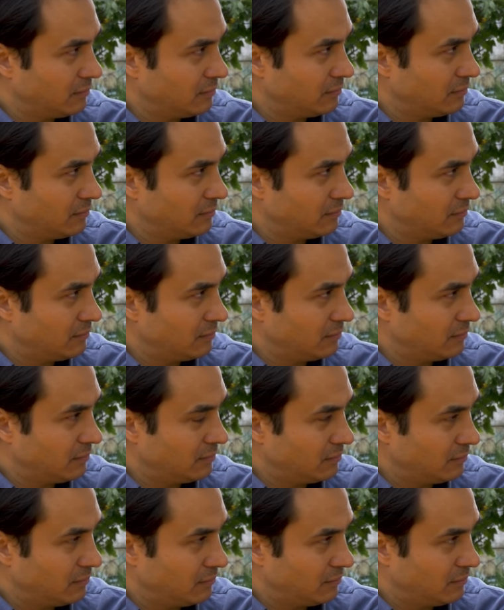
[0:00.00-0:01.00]

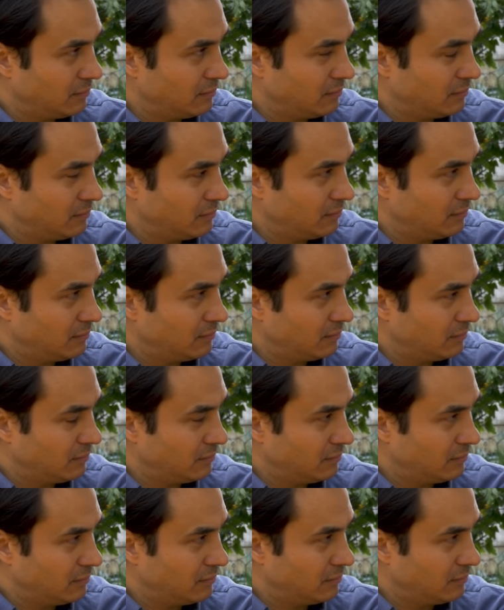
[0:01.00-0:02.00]

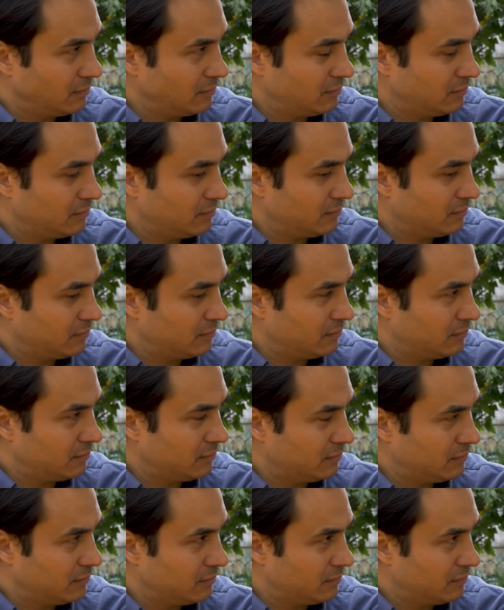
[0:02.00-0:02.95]
(silent)